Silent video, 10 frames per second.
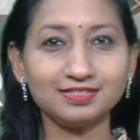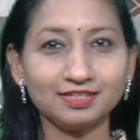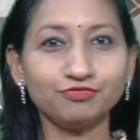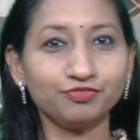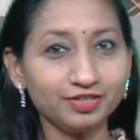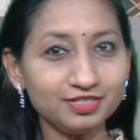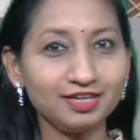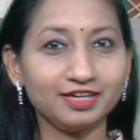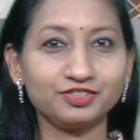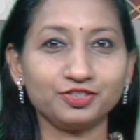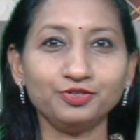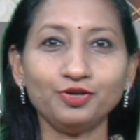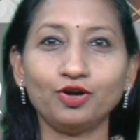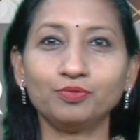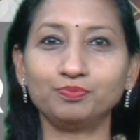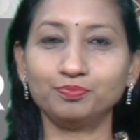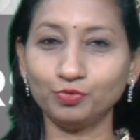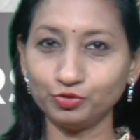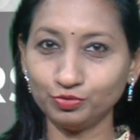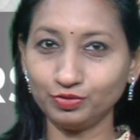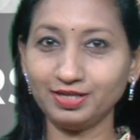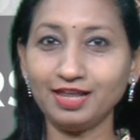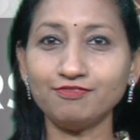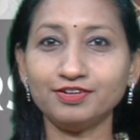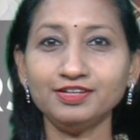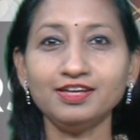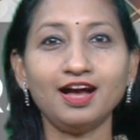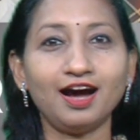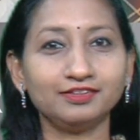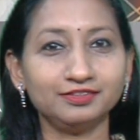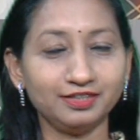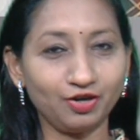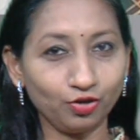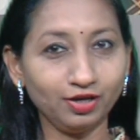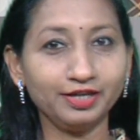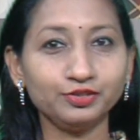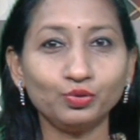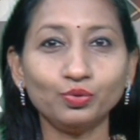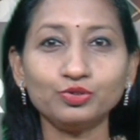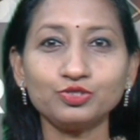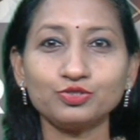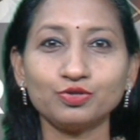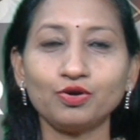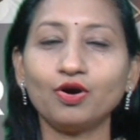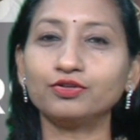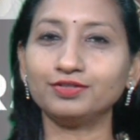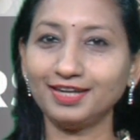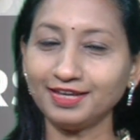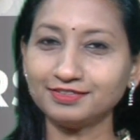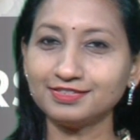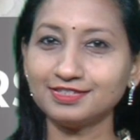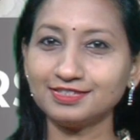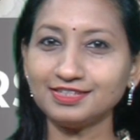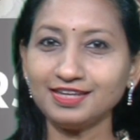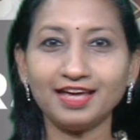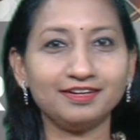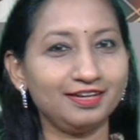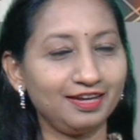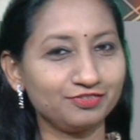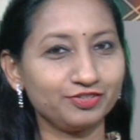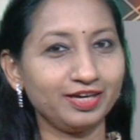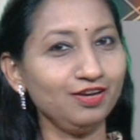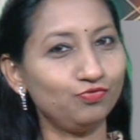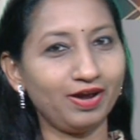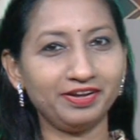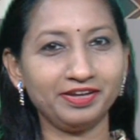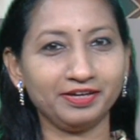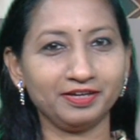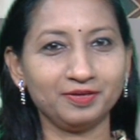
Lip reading: the first lecture of Module 11 under the online course on electricity and electrical wiring.